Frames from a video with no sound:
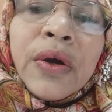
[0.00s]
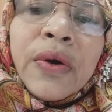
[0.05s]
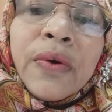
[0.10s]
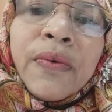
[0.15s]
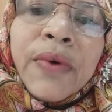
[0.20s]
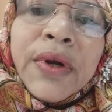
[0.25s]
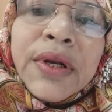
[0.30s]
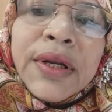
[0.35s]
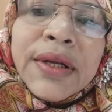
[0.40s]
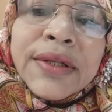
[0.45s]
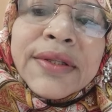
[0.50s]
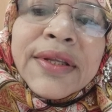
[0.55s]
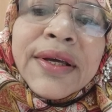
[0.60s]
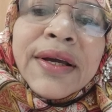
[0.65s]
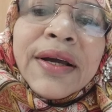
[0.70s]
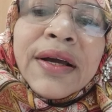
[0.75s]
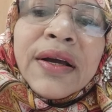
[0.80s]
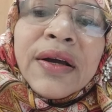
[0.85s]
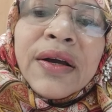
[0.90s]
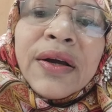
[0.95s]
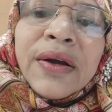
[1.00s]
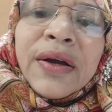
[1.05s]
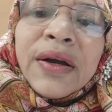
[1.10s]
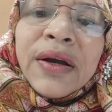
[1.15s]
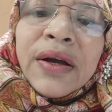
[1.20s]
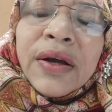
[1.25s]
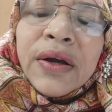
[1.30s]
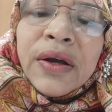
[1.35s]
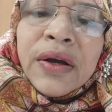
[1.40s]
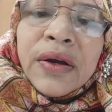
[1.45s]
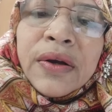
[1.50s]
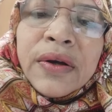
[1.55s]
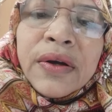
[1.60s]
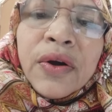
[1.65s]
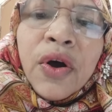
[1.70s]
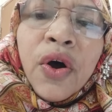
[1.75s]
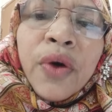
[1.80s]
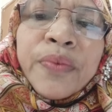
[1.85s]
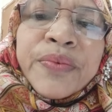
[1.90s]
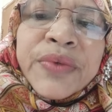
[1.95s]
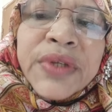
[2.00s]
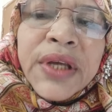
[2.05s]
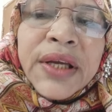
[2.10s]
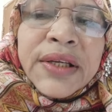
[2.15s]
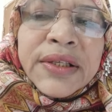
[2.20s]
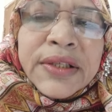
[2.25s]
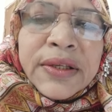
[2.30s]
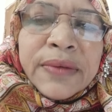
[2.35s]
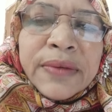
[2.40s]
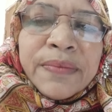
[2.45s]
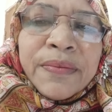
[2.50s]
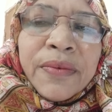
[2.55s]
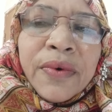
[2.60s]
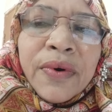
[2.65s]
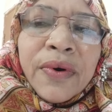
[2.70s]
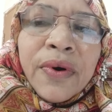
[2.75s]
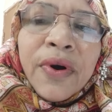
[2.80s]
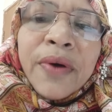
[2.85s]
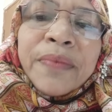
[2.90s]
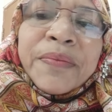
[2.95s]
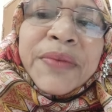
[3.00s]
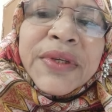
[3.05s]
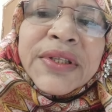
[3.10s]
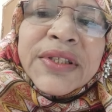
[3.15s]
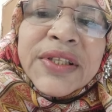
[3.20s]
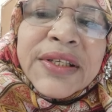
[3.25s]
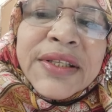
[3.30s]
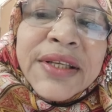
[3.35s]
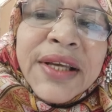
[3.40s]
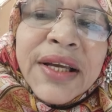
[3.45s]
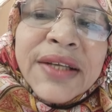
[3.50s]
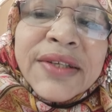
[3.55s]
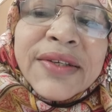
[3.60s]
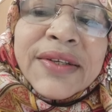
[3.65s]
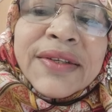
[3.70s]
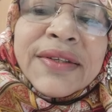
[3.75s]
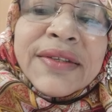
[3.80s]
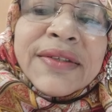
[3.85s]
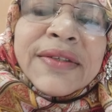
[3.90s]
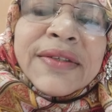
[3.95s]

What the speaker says: What are the objectives of this discussion?